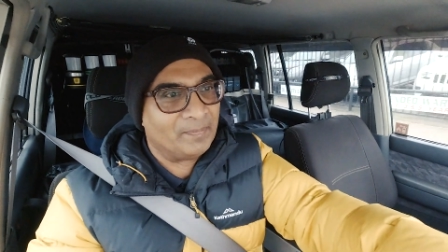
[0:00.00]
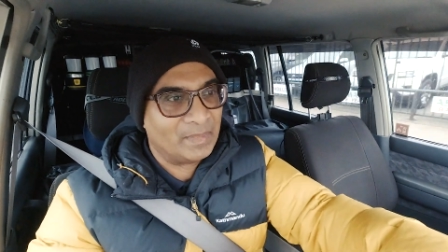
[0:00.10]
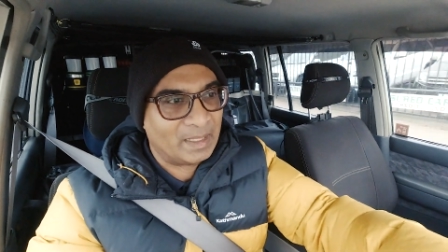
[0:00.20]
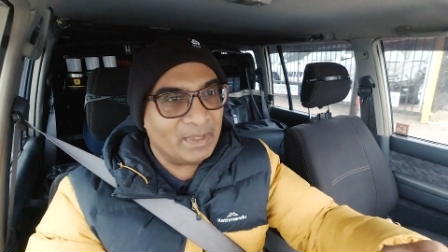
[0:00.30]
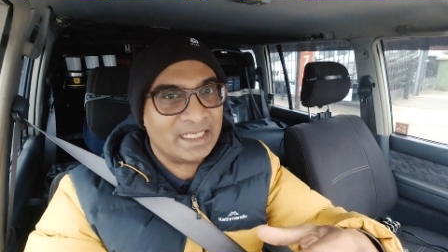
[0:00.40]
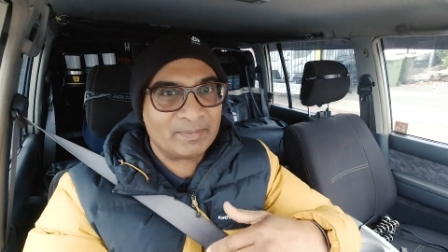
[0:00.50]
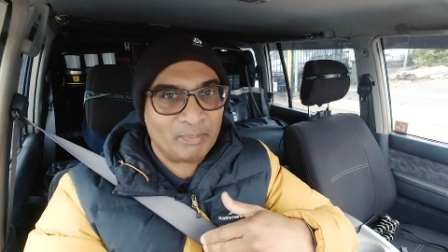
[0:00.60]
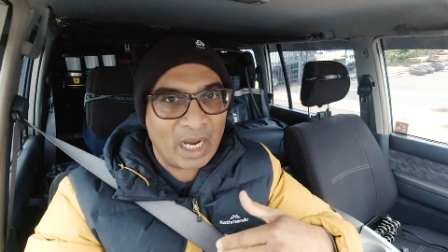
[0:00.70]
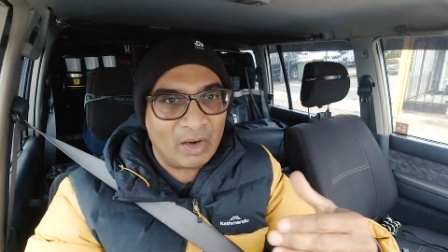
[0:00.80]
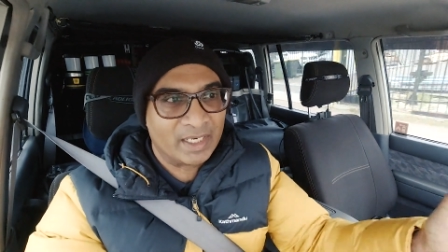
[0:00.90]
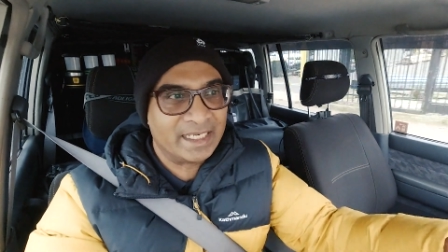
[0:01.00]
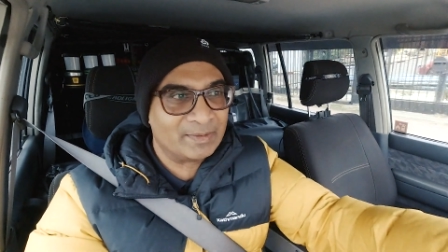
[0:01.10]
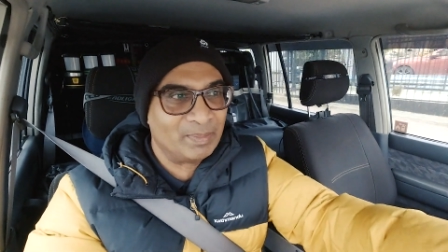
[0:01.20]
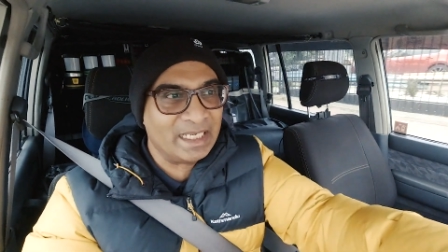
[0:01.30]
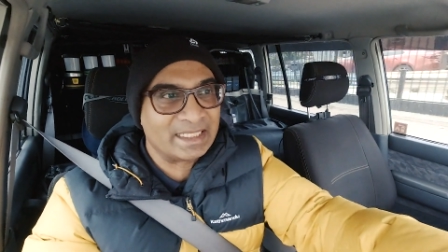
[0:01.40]
That means power
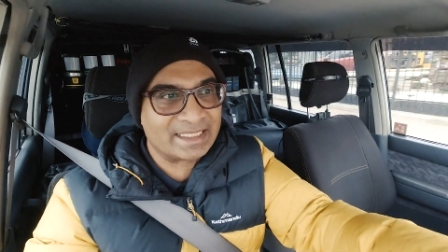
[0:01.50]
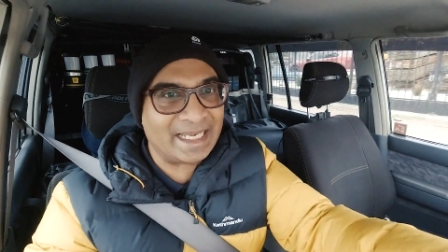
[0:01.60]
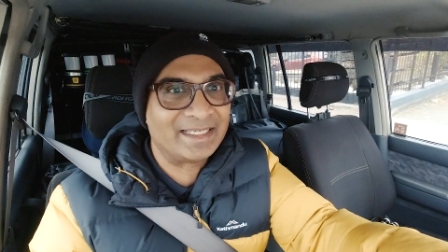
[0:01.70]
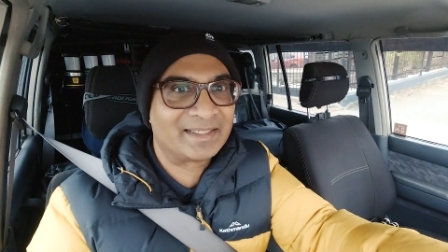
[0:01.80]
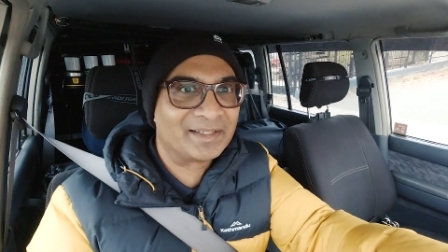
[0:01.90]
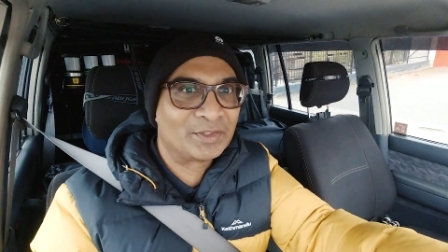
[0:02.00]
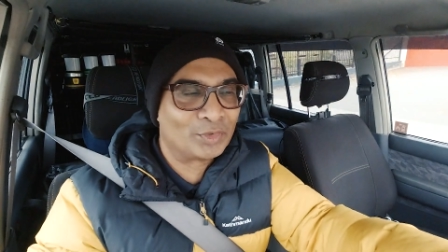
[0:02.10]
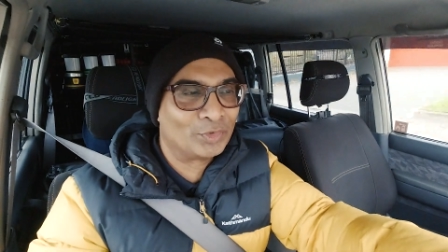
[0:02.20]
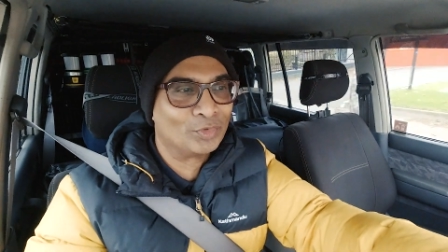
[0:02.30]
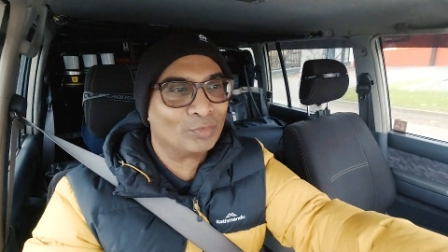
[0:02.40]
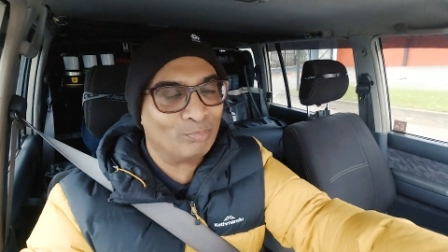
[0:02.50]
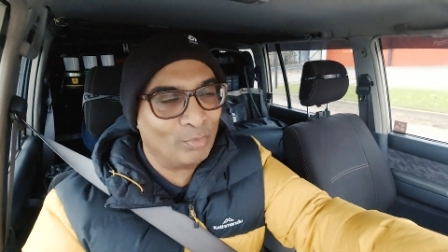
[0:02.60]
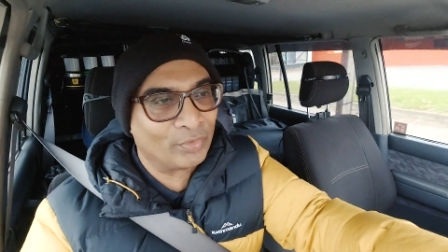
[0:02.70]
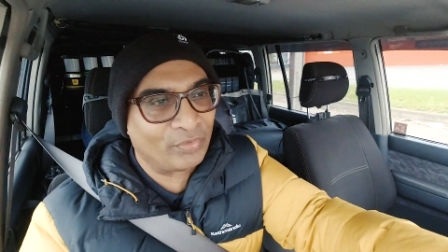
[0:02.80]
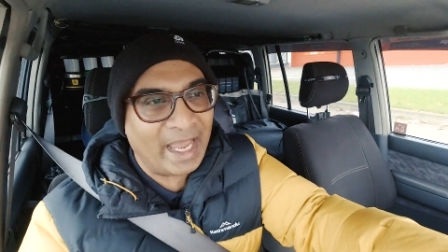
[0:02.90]
is being sent to
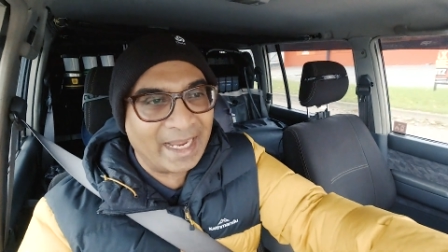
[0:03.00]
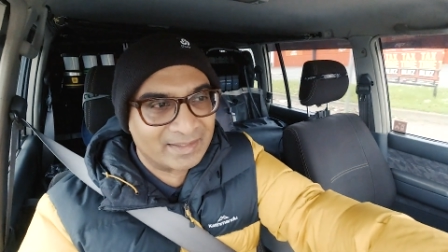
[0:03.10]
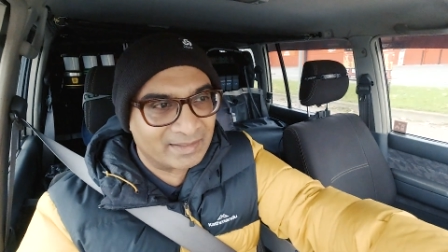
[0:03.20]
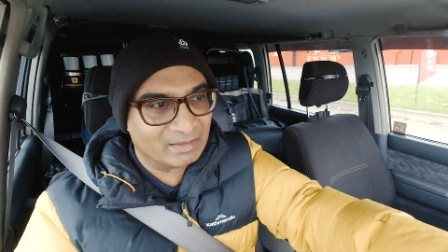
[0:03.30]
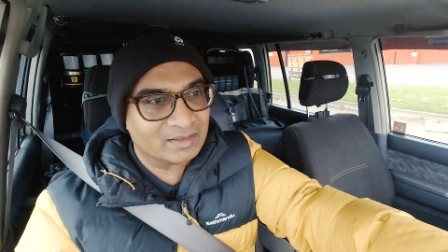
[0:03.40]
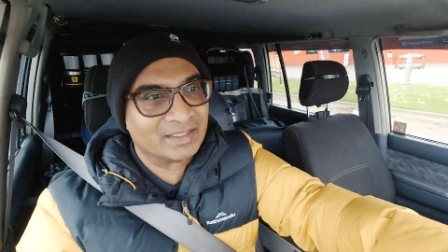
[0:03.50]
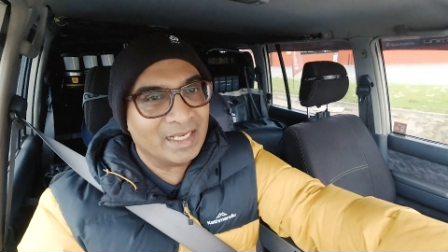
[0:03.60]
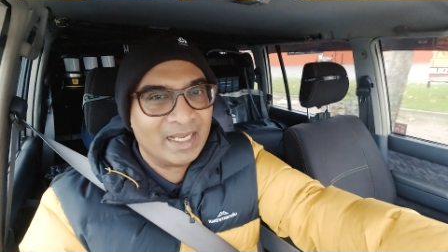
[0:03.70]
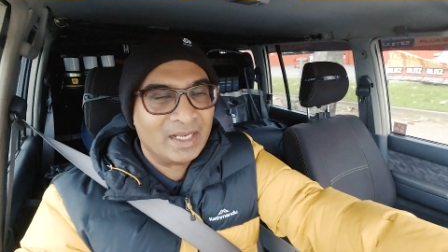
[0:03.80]
both axles.